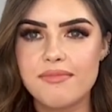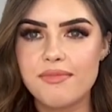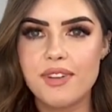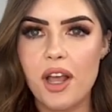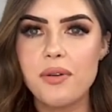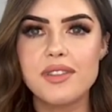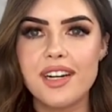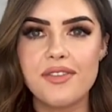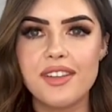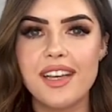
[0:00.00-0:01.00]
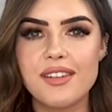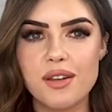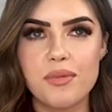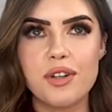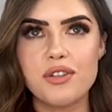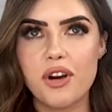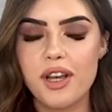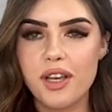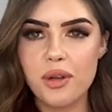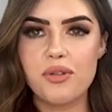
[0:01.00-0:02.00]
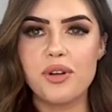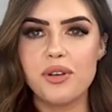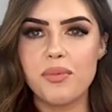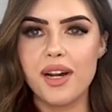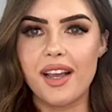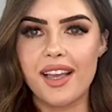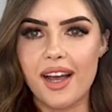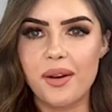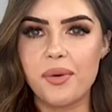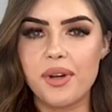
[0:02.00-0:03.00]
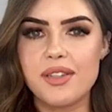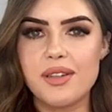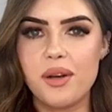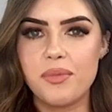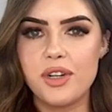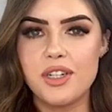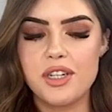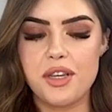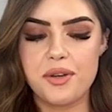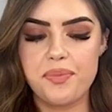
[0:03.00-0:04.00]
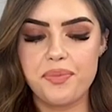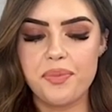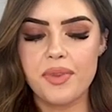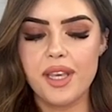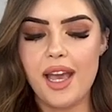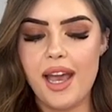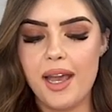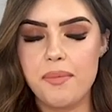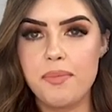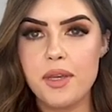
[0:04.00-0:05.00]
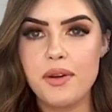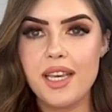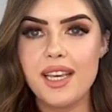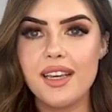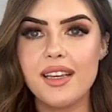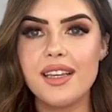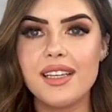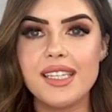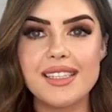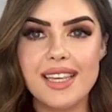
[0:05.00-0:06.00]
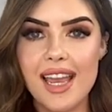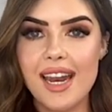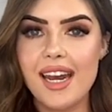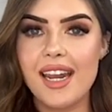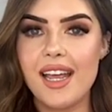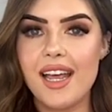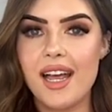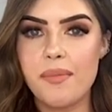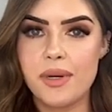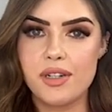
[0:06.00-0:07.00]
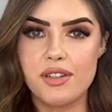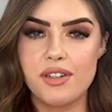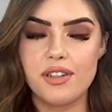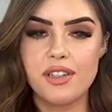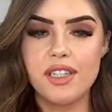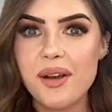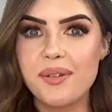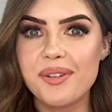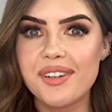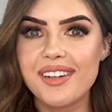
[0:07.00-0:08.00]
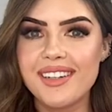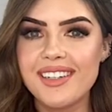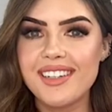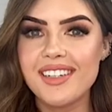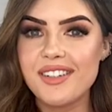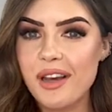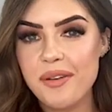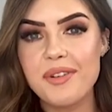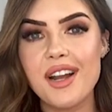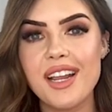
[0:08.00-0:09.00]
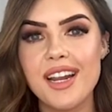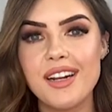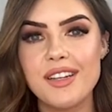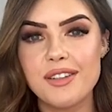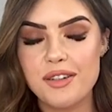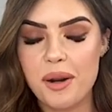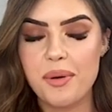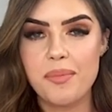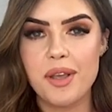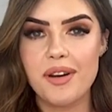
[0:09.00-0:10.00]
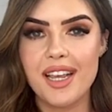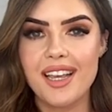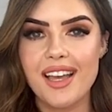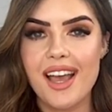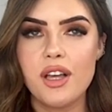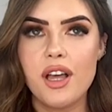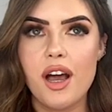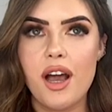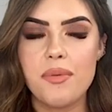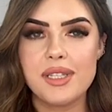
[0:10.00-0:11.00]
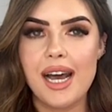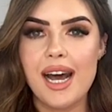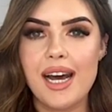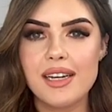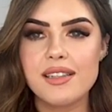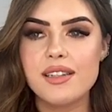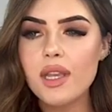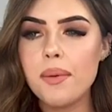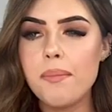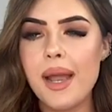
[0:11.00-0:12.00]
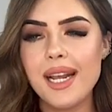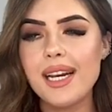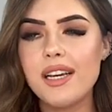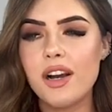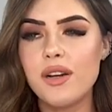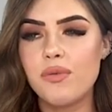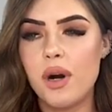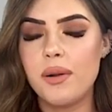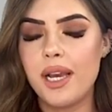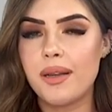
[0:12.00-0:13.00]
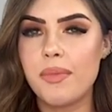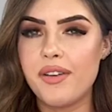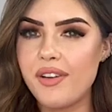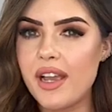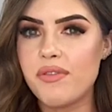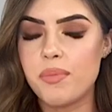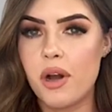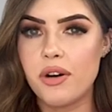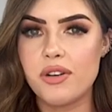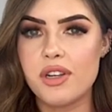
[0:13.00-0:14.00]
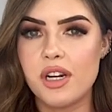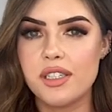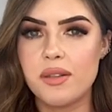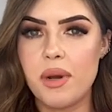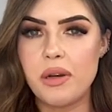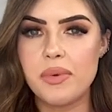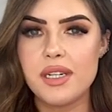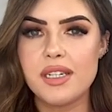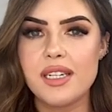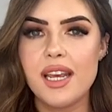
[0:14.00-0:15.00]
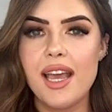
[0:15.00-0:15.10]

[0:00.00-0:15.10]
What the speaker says: loads of different things, so I'm going to try and go through them in like categories. So I'm going to do beauty, skin, personal. So dive right in, start with beauty. I was asked mainly kind of what like my favourite products are at the moment.